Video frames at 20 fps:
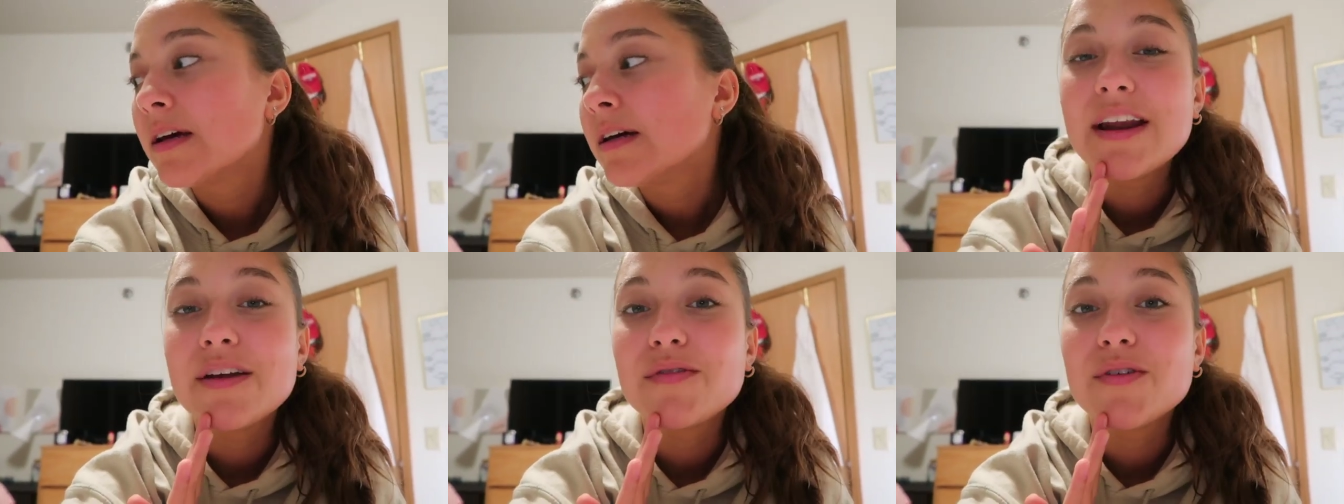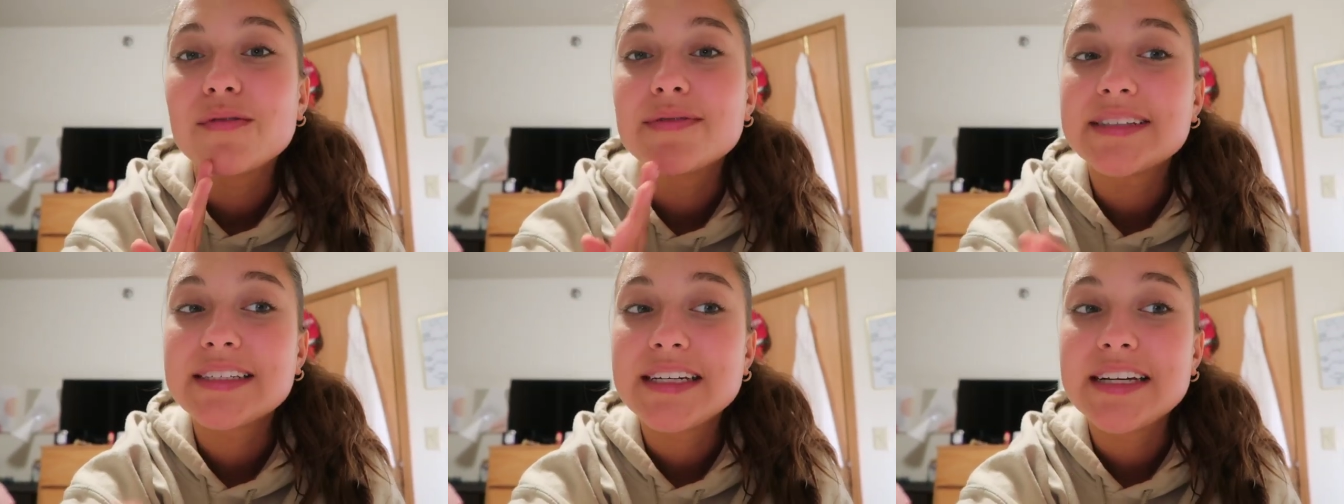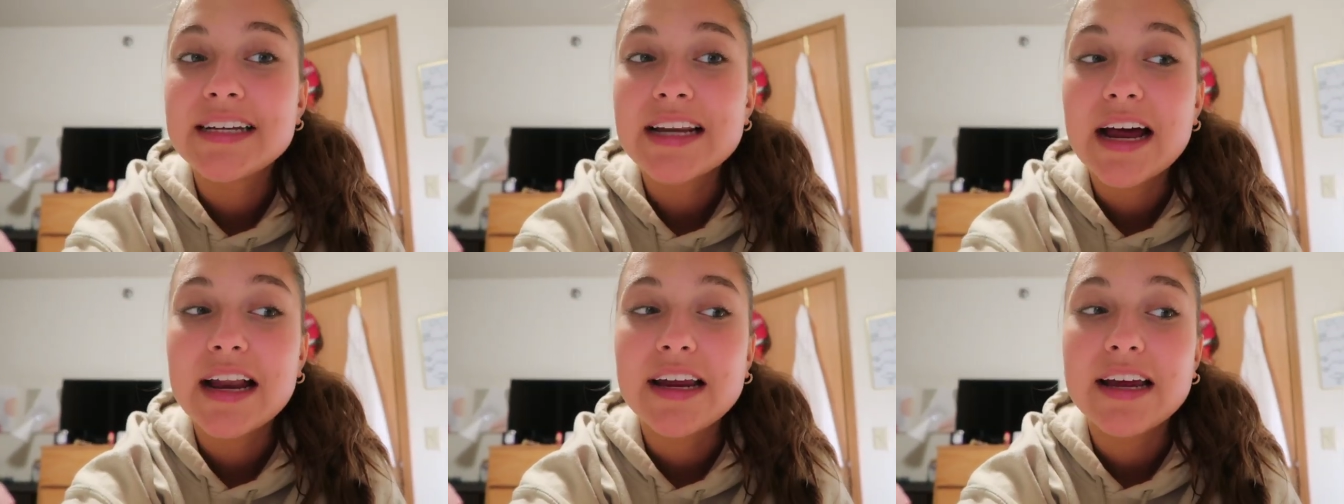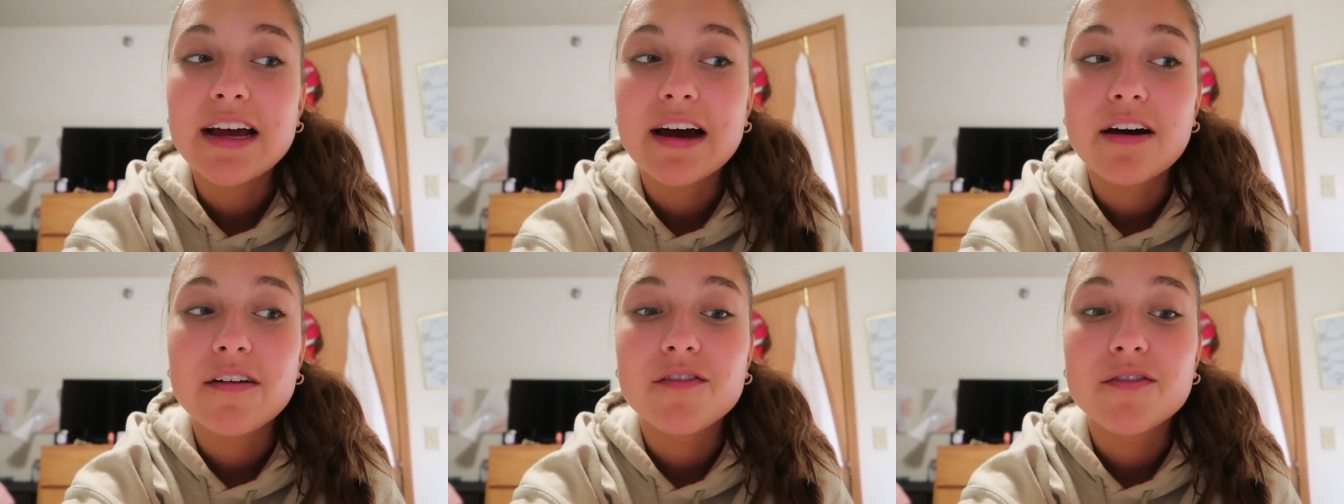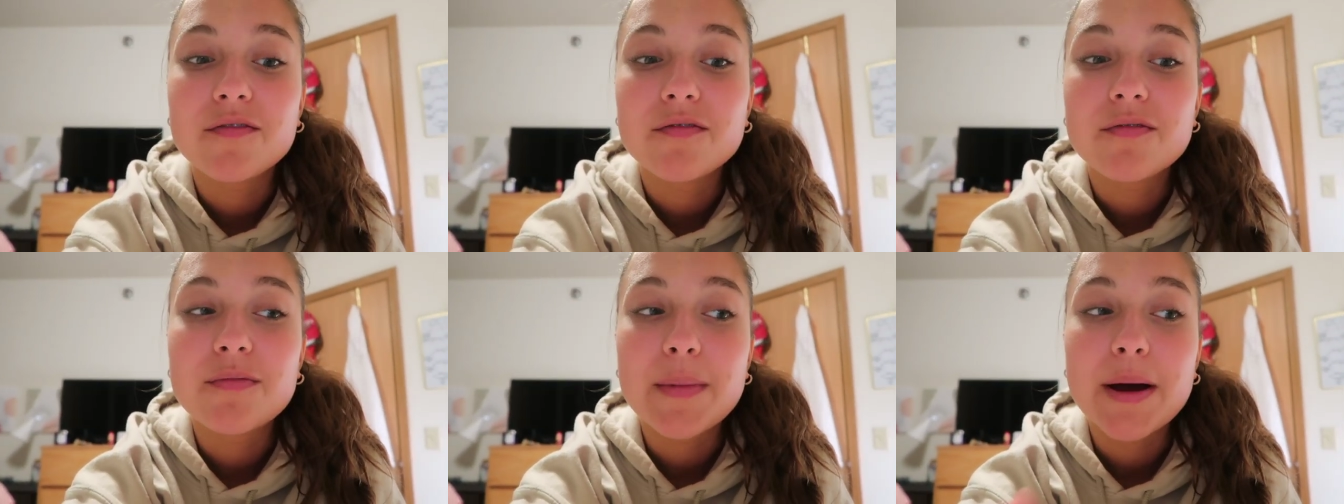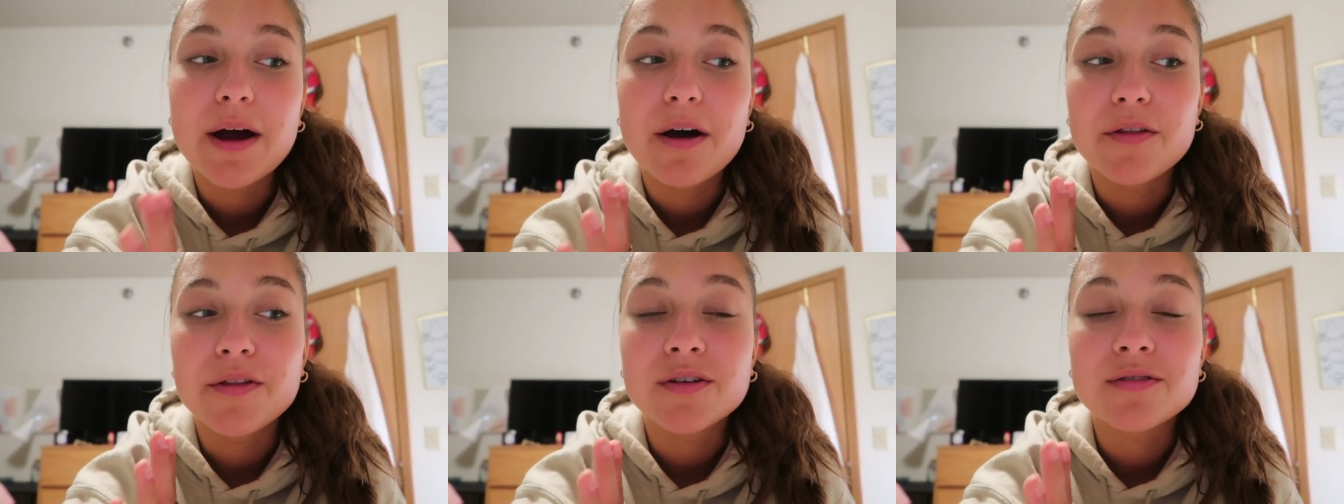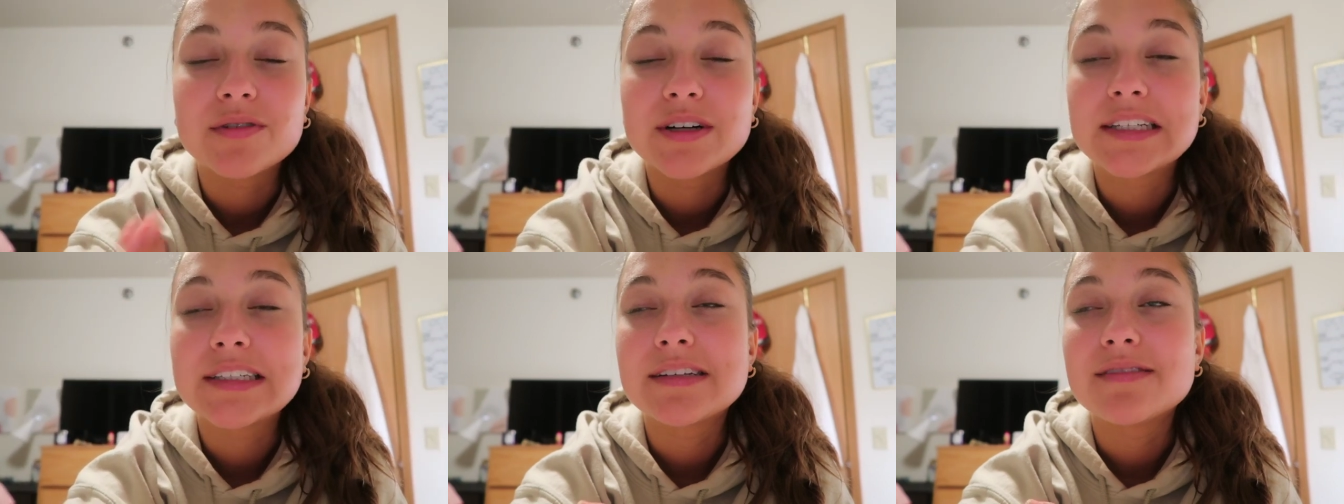And if you've seen any of my other
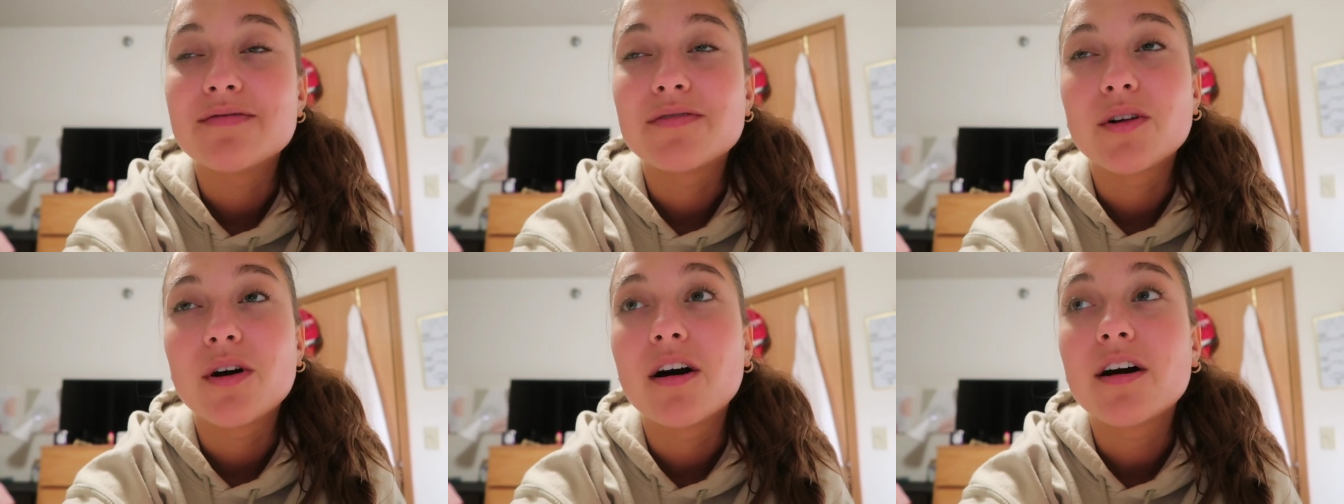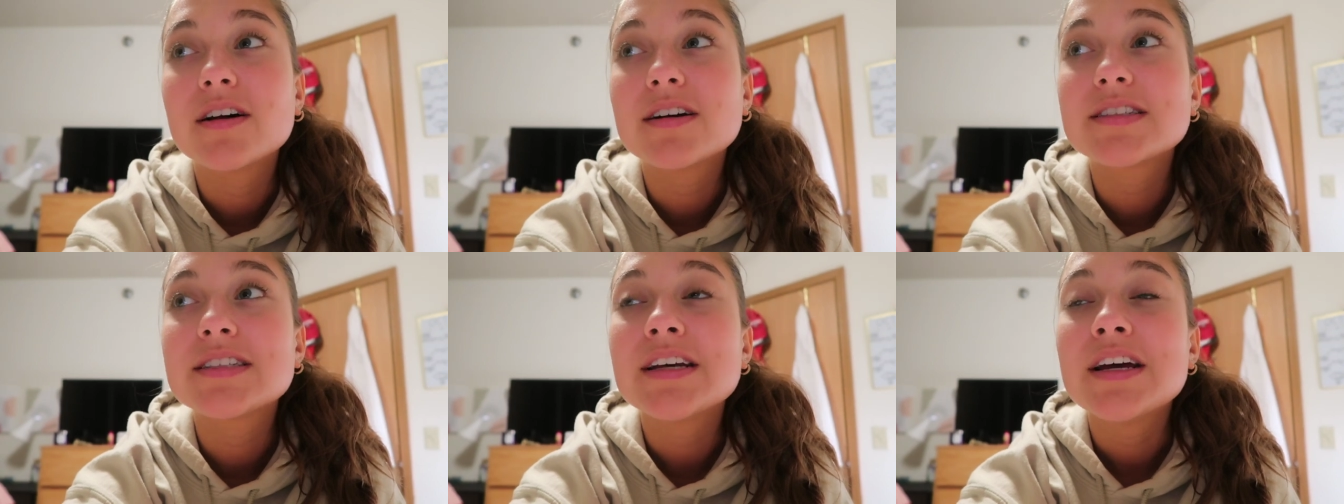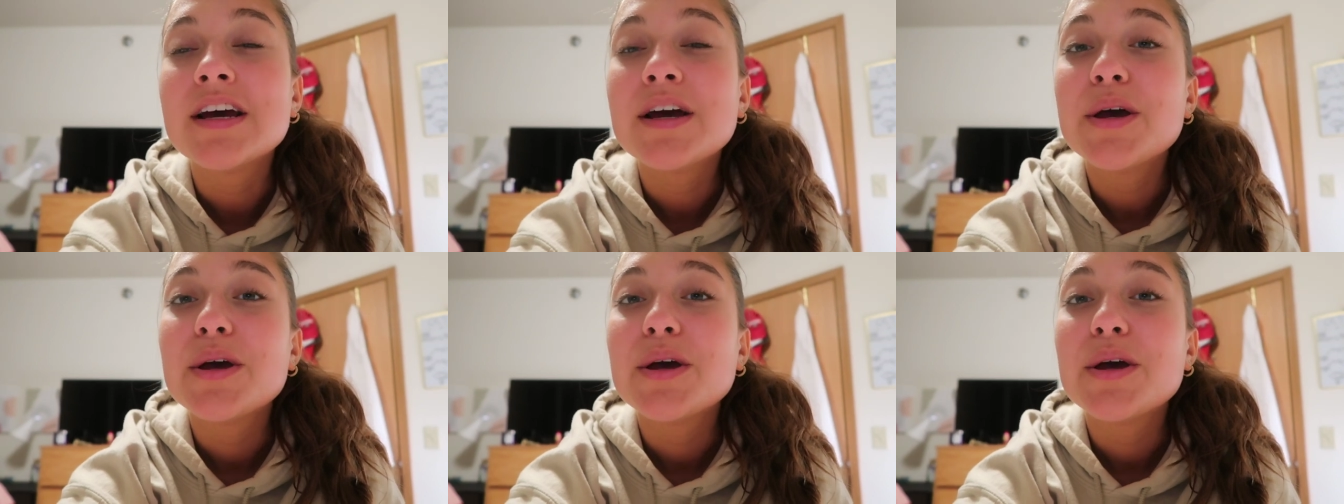recent vlogs,